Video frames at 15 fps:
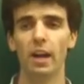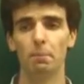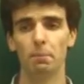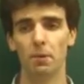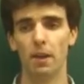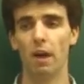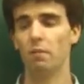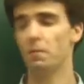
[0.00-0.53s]
Up
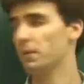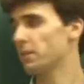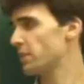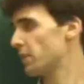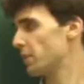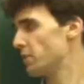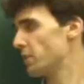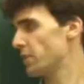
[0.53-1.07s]
to now we've been
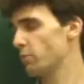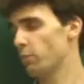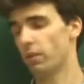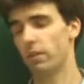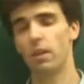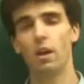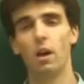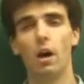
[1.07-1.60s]
concerned just
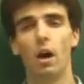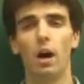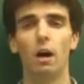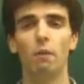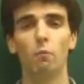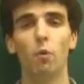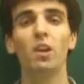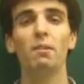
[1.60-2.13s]
with
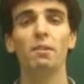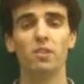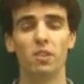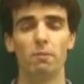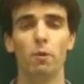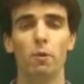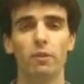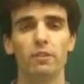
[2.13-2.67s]

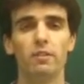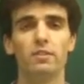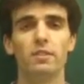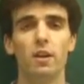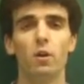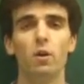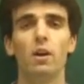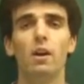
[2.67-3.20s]
one-dimensional motion,
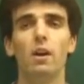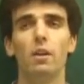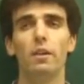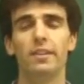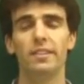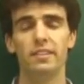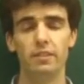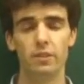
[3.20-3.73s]
so
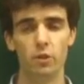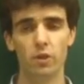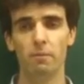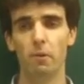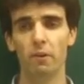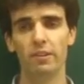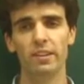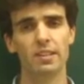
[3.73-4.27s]
this is a 2D
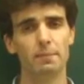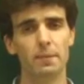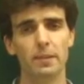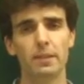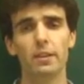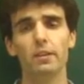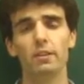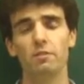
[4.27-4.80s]
motion. It's a big
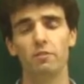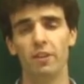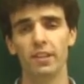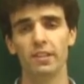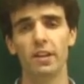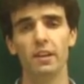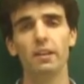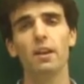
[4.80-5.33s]
deal. It's very
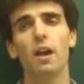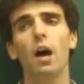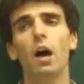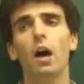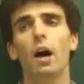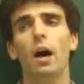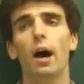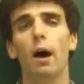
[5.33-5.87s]
exciting.
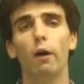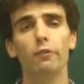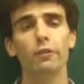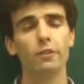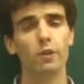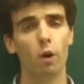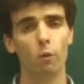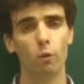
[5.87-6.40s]

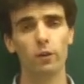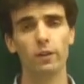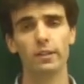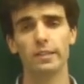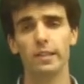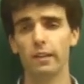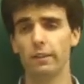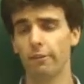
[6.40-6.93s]
However, don't worry,
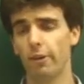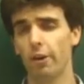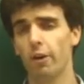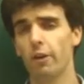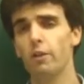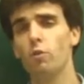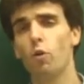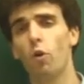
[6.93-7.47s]
it's not very
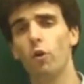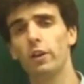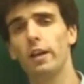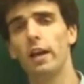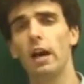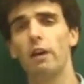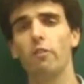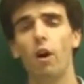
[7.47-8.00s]
hard. You already
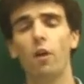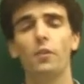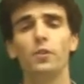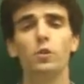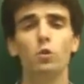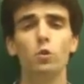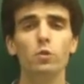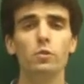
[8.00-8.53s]
have all the
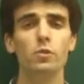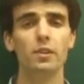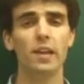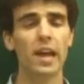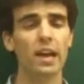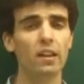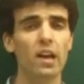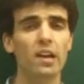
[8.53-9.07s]
tools you need
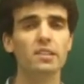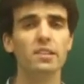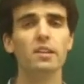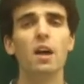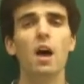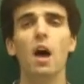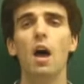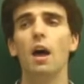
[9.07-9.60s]
to analyze it.
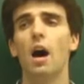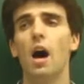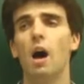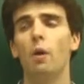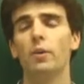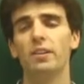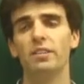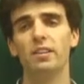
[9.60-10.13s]

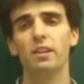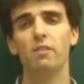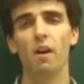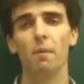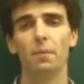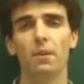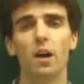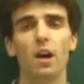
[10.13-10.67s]
We just need to
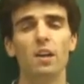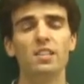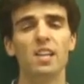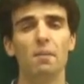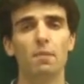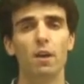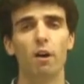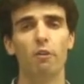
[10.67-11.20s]
develop the
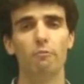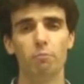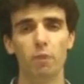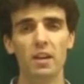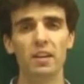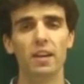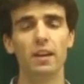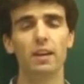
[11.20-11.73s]
concept of
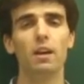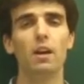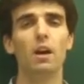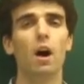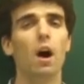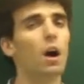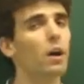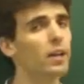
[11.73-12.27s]
breaking.
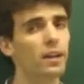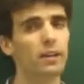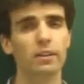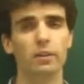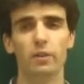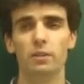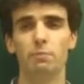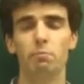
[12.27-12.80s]
All you got to
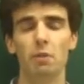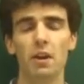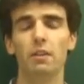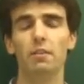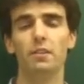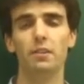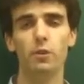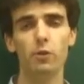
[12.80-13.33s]
do is
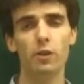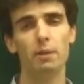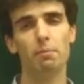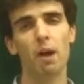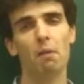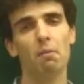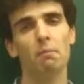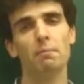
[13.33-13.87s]
break the 2D
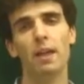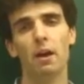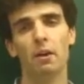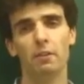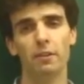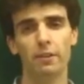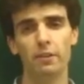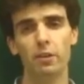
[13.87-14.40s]
problem down
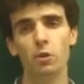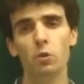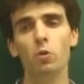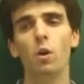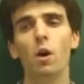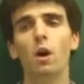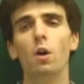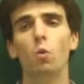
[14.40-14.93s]
into
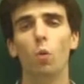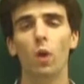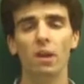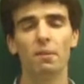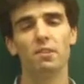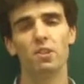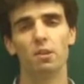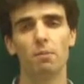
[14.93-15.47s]
two
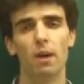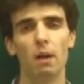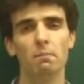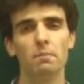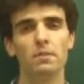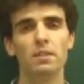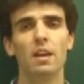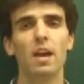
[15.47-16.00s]
one-dimensional
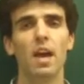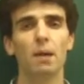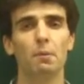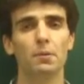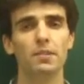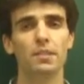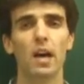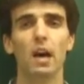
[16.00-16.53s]
problems, and
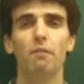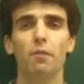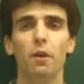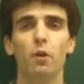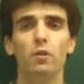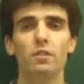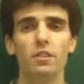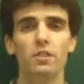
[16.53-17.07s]
we'll solve
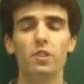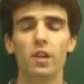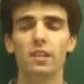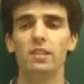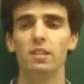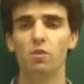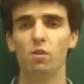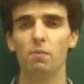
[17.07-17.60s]
those
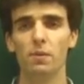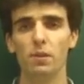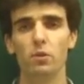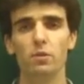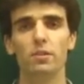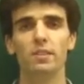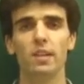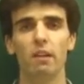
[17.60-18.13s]
just as we've been
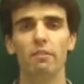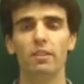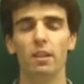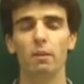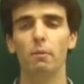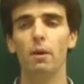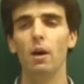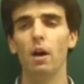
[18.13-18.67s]
used to solving
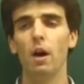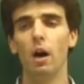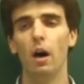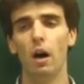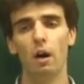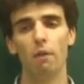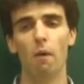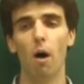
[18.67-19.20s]
them
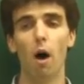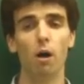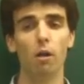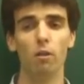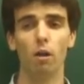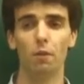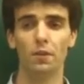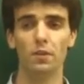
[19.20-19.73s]
all
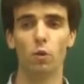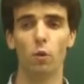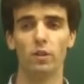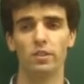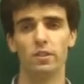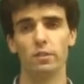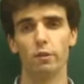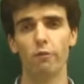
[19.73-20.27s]
along this
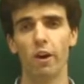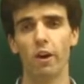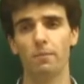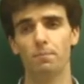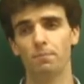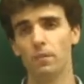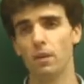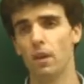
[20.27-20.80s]
course so far.